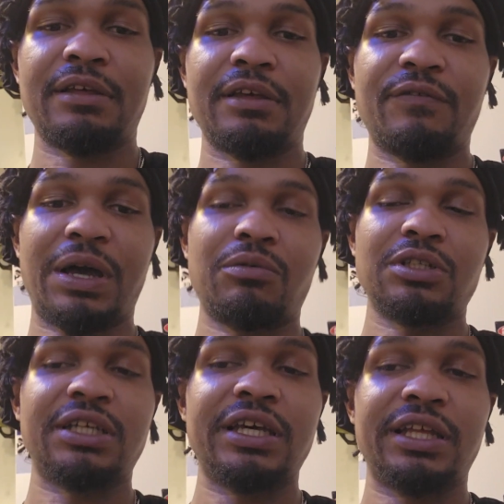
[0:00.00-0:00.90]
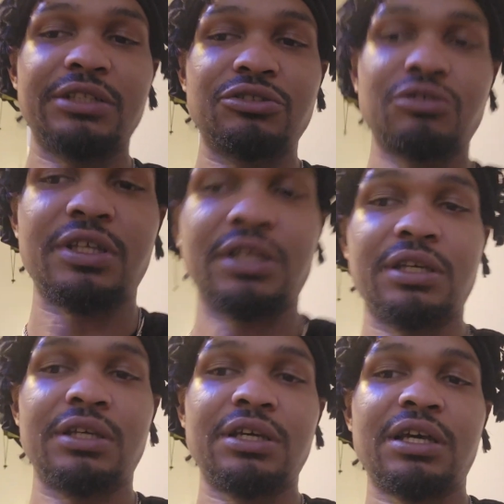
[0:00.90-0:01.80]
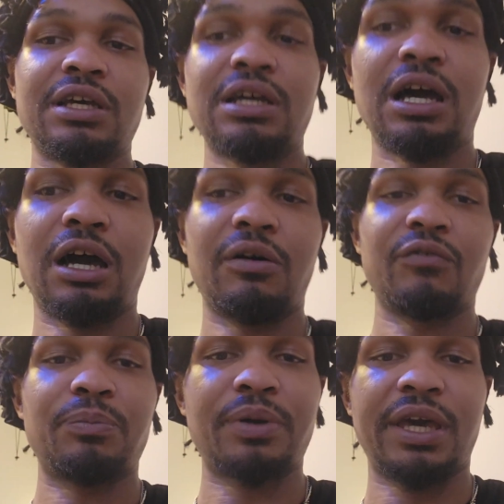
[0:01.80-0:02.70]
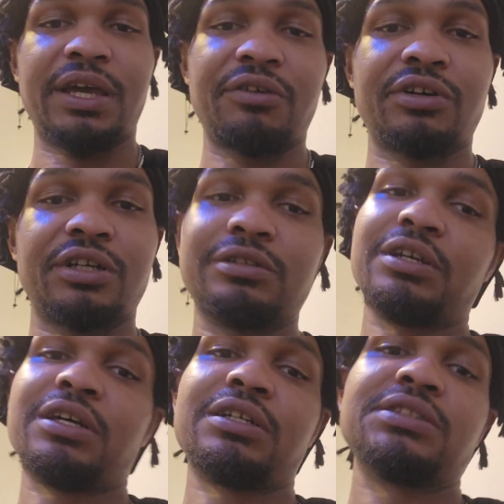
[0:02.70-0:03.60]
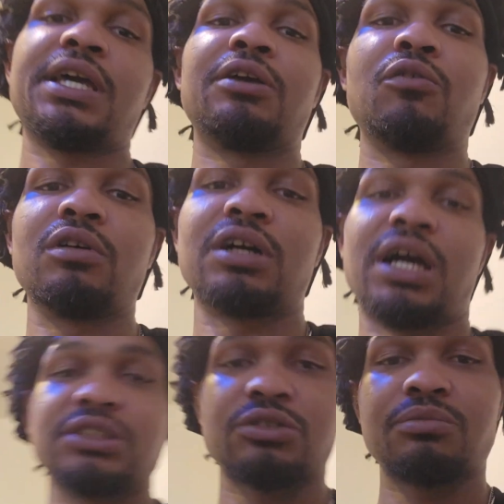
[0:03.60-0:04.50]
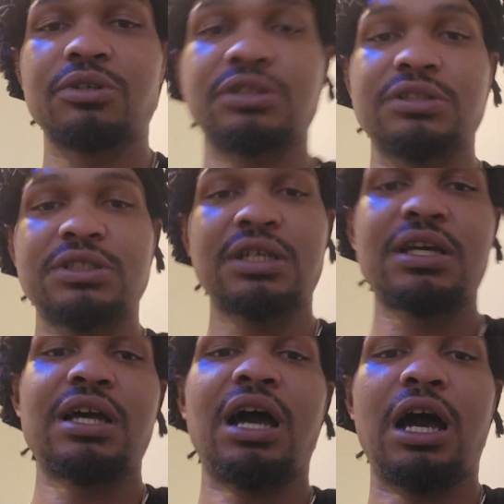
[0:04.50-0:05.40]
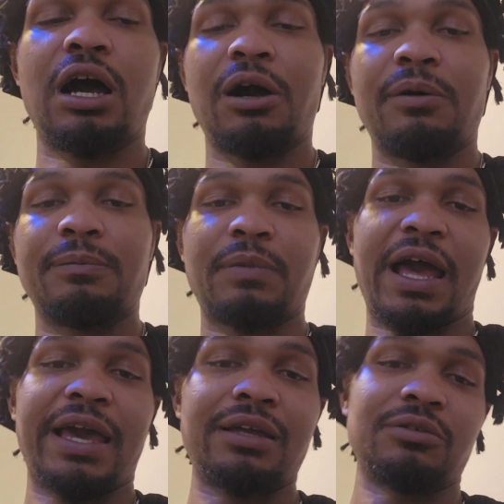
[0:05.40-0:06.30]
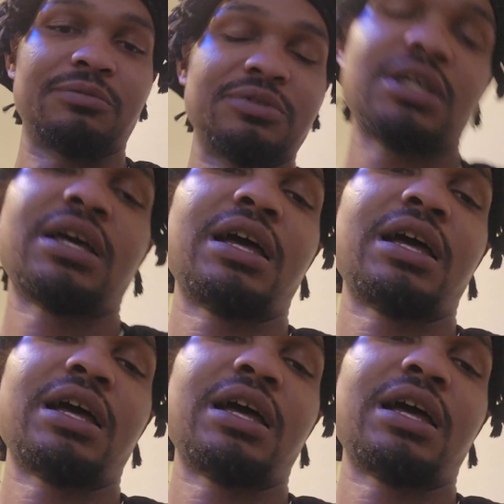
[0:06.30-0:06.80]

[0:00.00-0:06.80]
if I were to get into the repair and taking on customers' items.